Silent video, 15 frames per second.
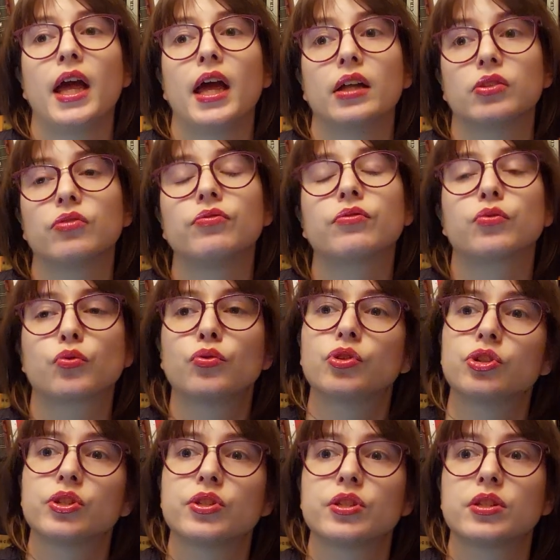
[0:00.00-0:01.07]
and of
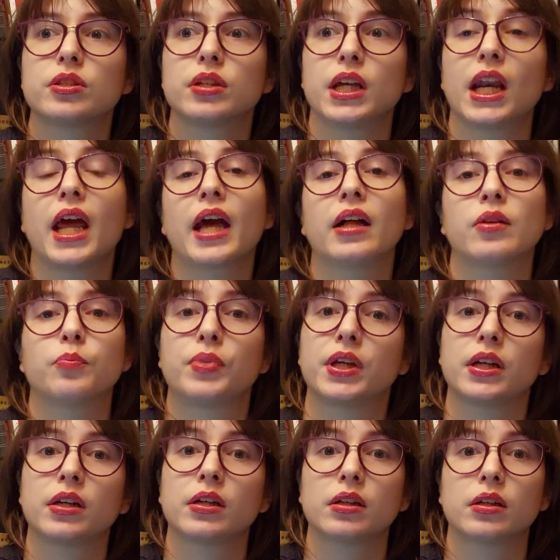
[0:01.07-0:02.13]
course in
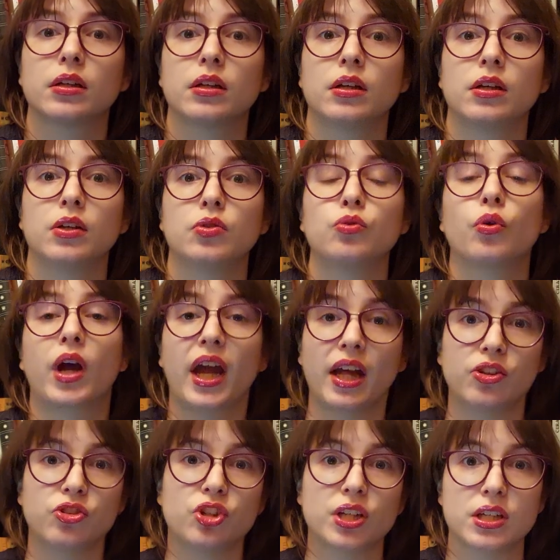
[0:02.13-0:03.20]
helping to
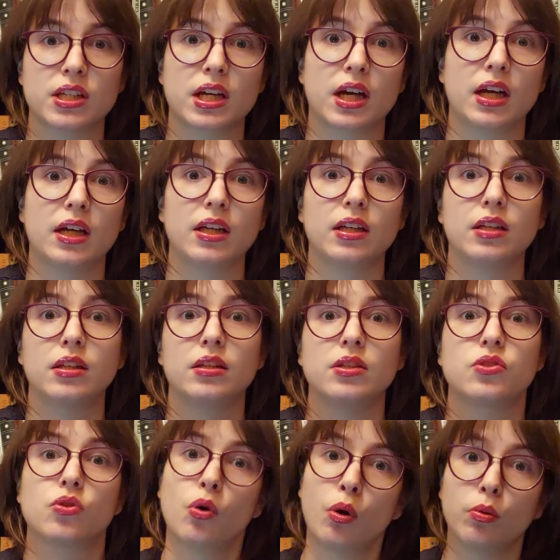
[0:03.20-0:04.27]
catch this guy
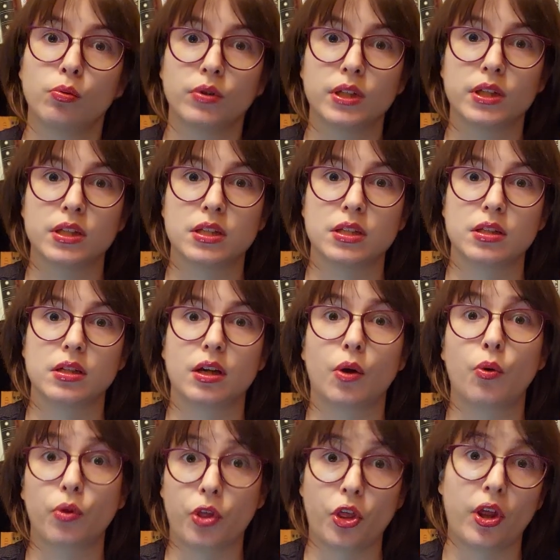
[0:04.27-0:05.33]
is always a
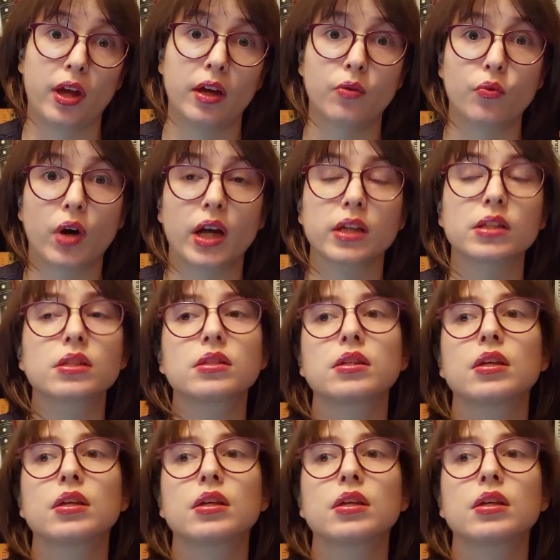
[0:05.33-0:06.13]
good thing right